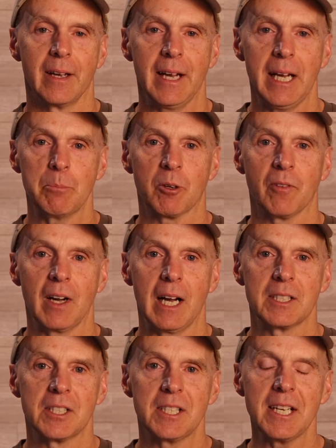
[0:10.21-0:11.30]
and
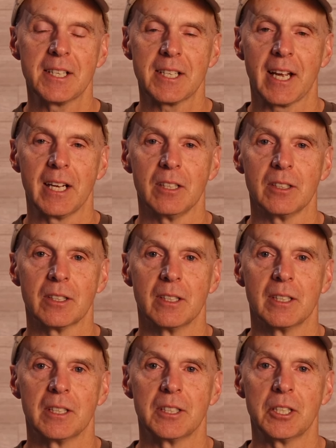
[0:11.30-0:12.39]
provides detailed,
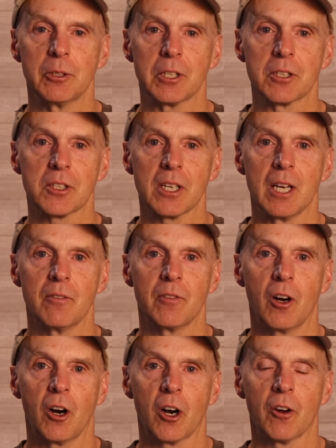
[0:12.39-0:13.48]
do-it-yourself
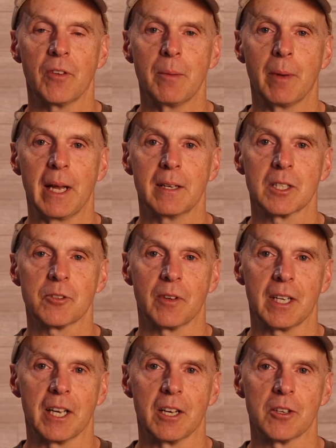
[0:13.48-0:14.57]
RV maintenance
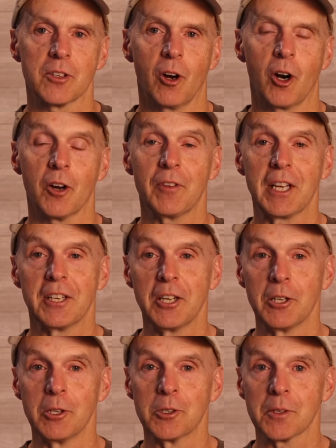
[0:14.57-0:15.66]
videos, RV
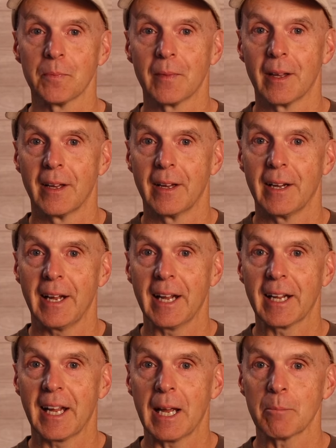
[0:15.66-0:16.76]
news,
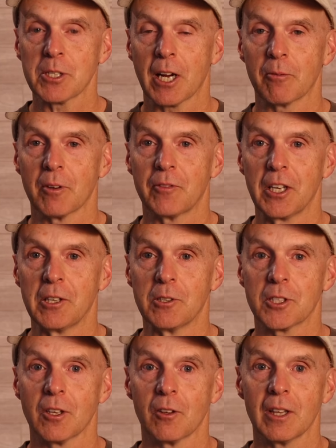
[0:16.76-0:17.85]
and campsite reviews.
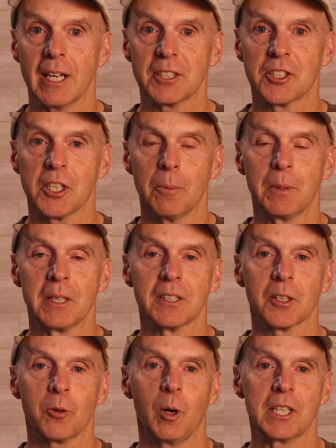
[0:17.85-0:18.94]
So let's jump into
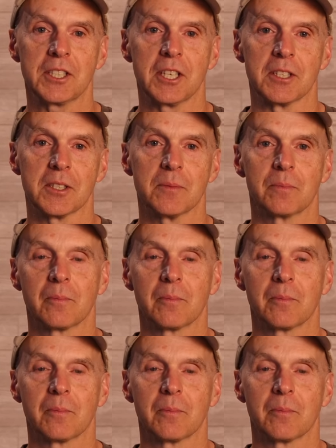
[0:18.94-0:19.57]
the questions.